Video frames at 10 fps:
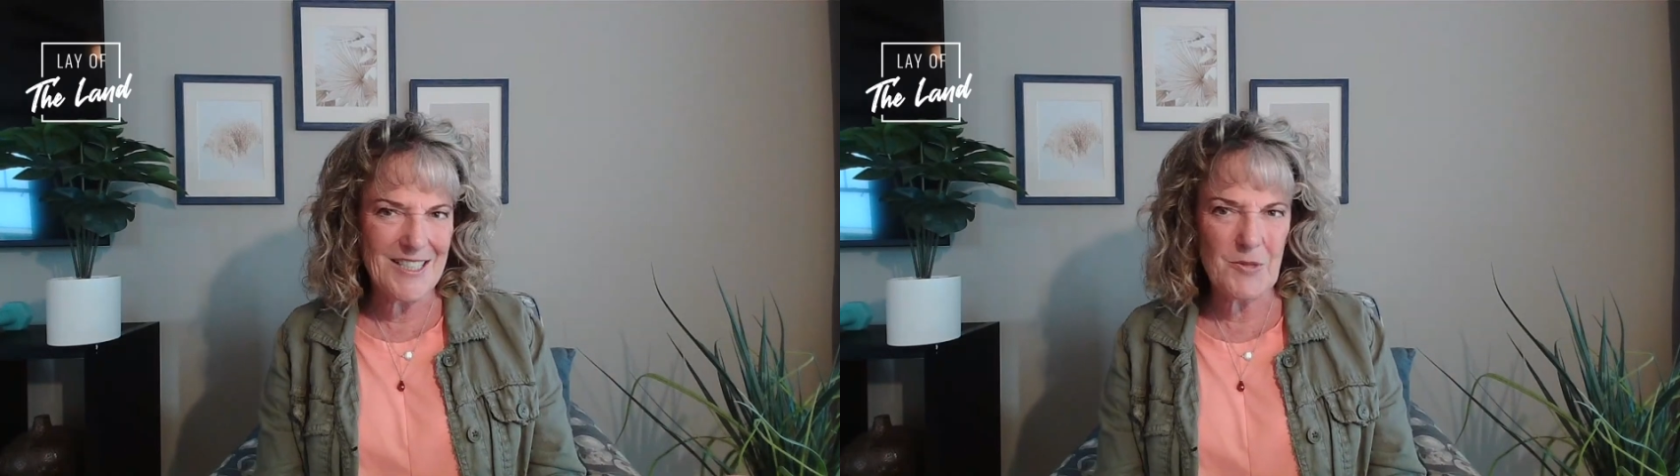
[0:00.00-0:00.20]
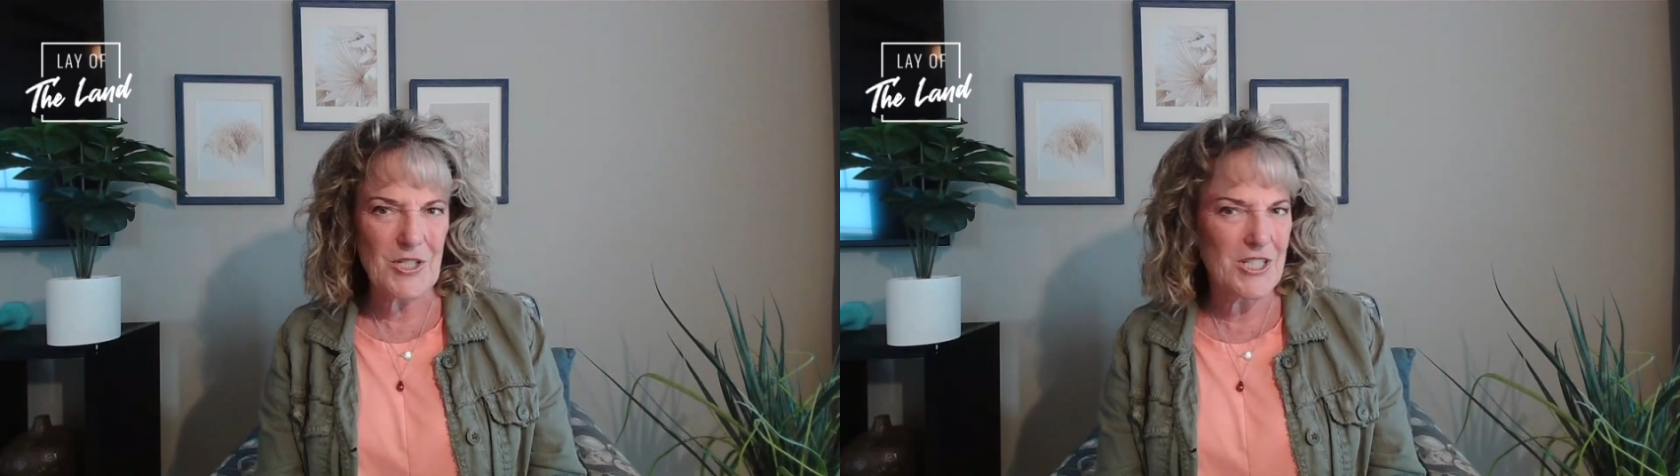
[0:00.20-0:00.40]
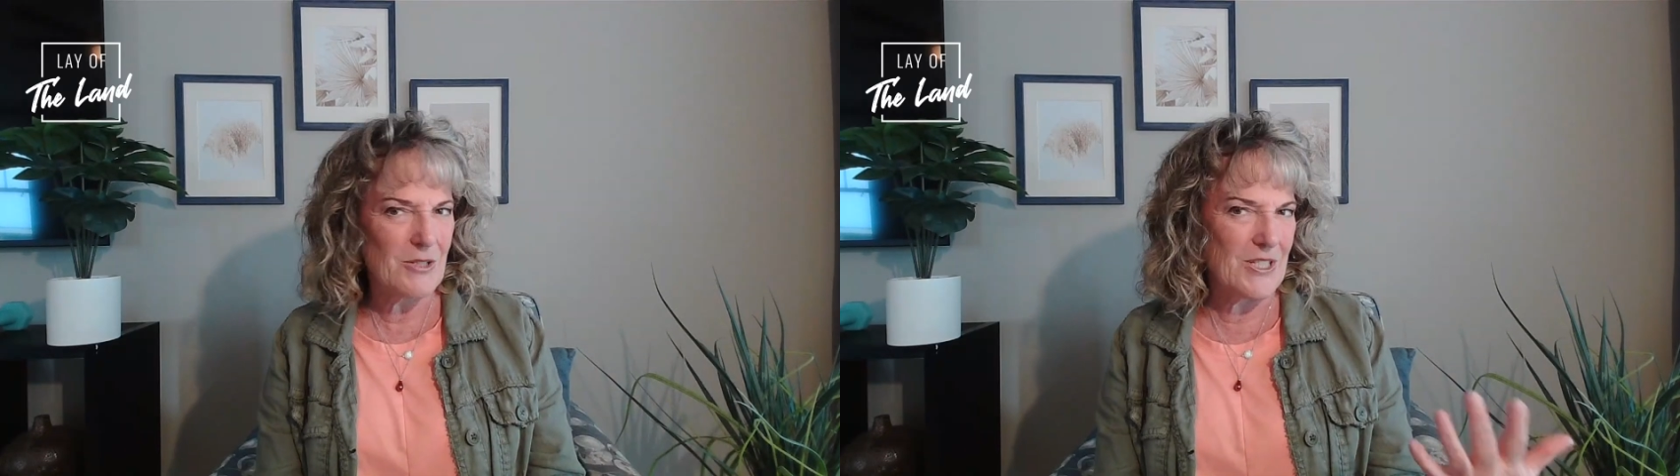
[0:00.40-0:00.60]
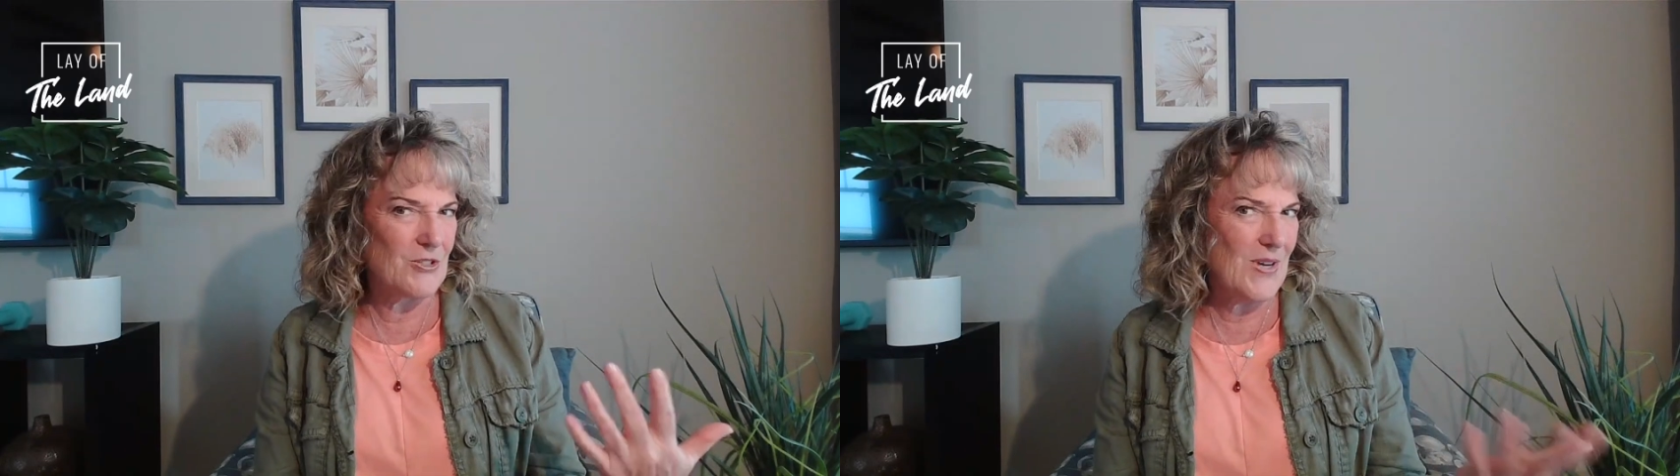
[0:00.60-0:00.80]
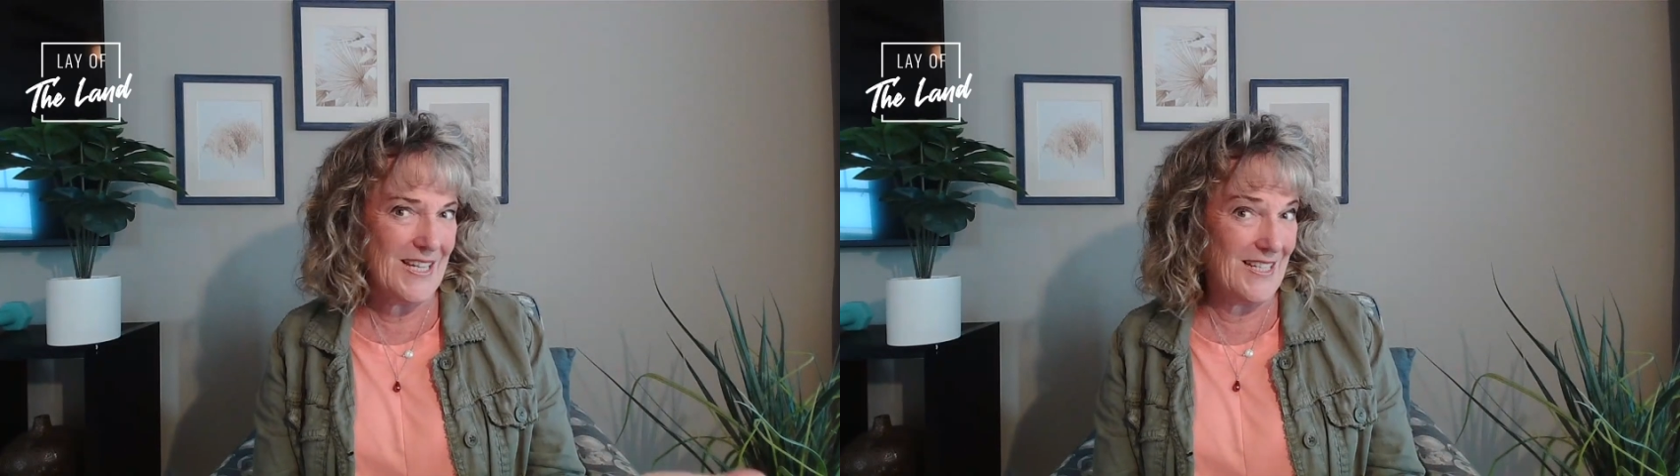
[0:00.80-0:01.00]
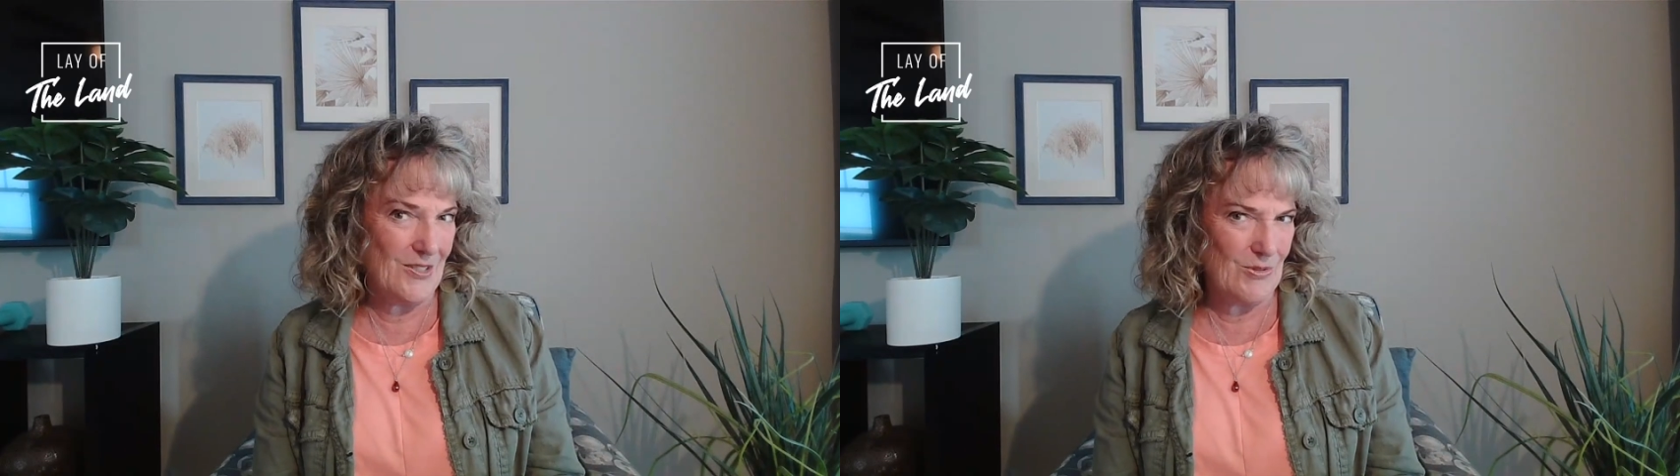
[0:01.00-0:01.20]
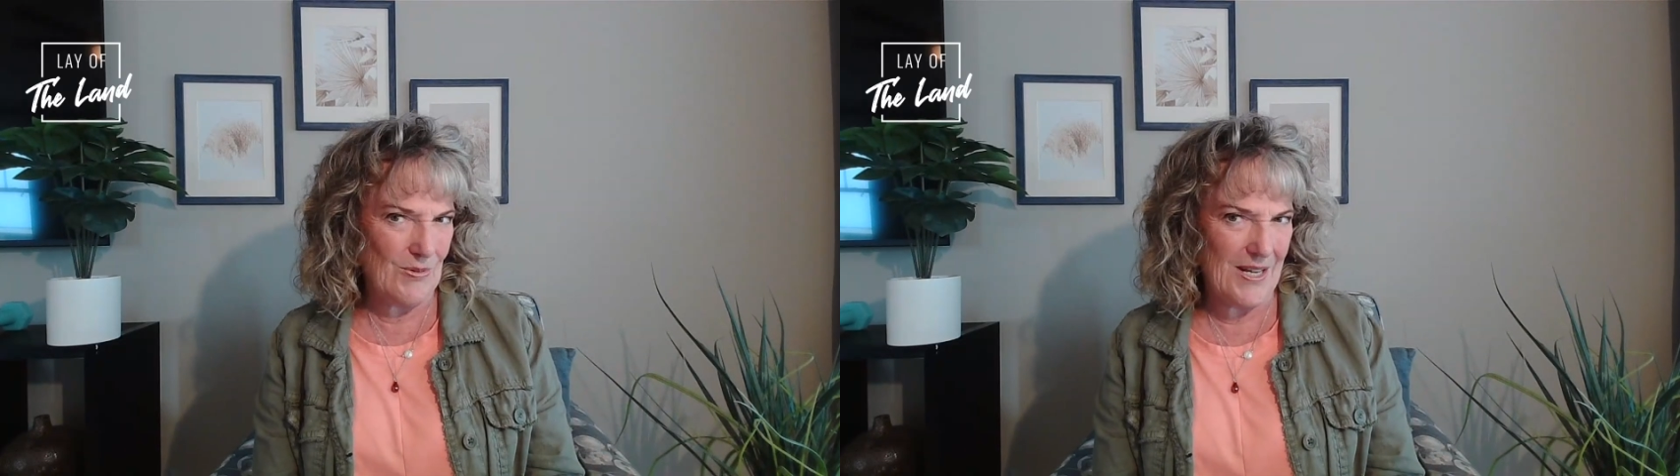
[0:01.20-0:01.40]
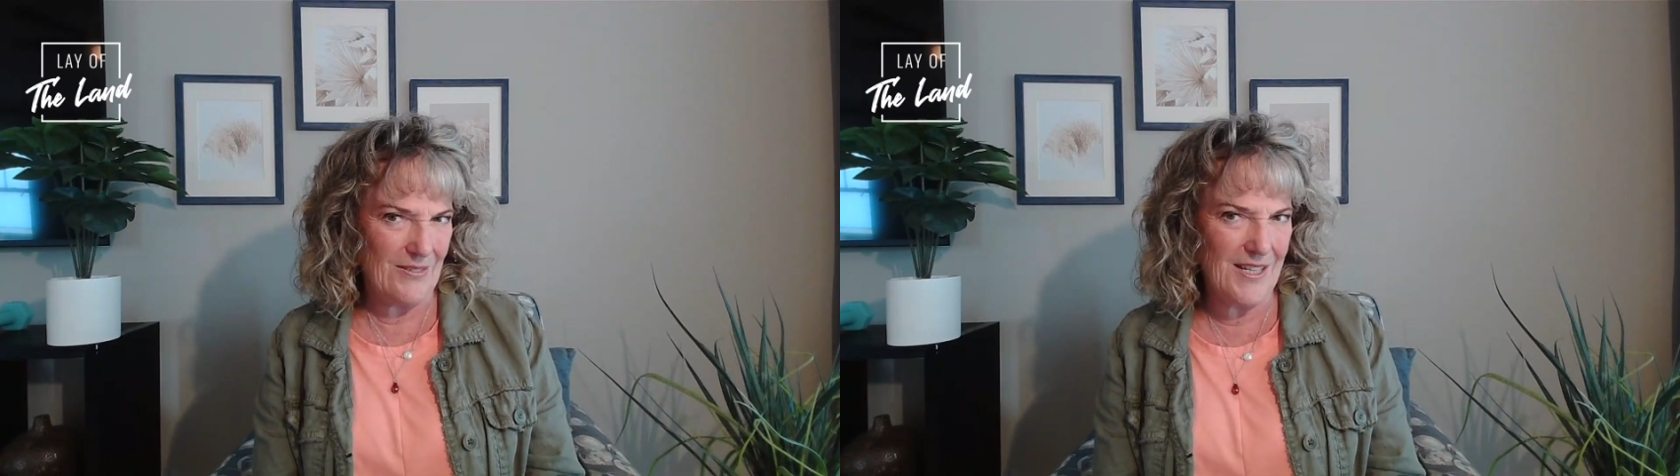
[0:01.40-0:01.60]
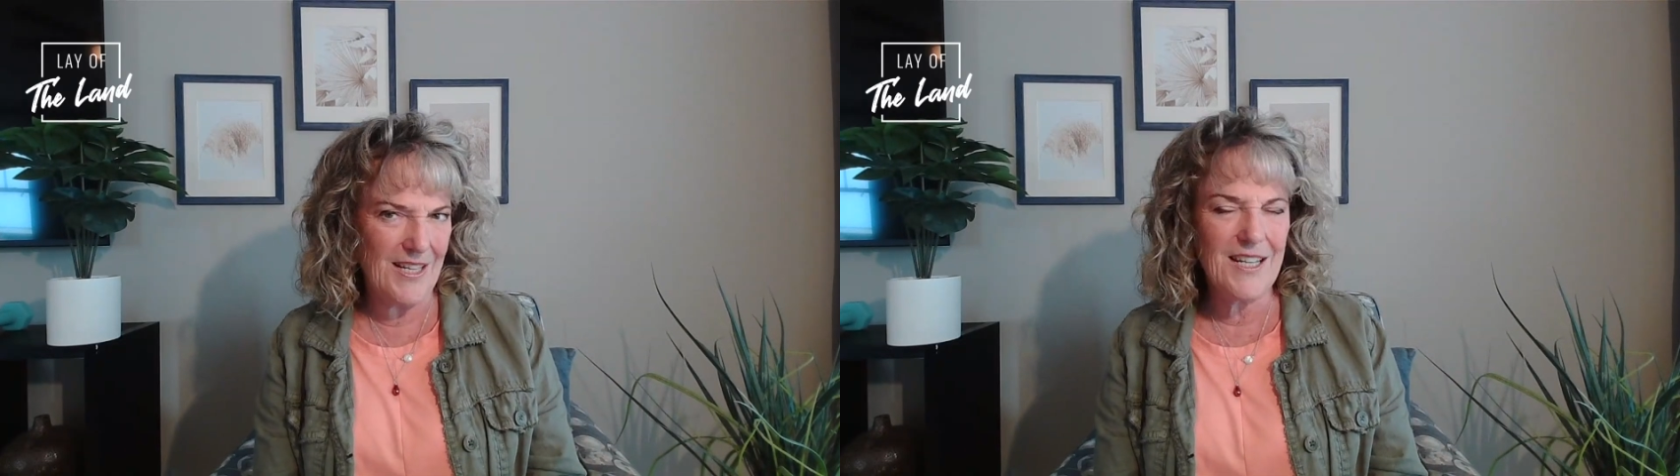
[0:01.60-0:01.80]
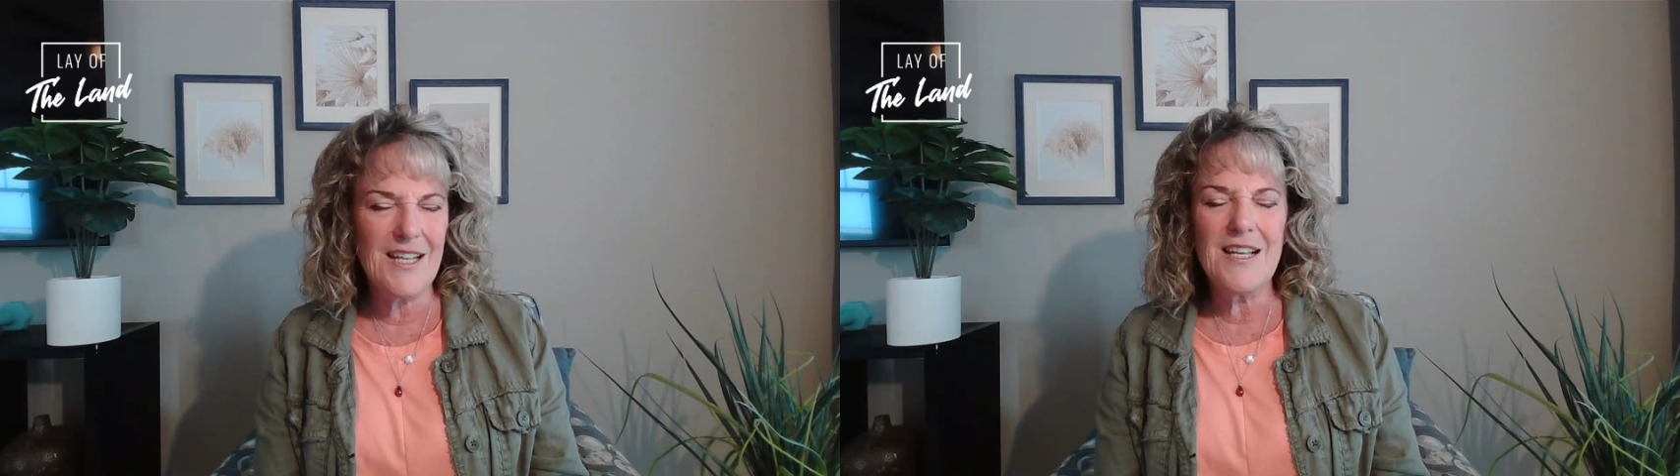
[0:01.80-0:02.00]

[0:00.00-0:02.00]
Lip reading: especially when his grandkids were around, right?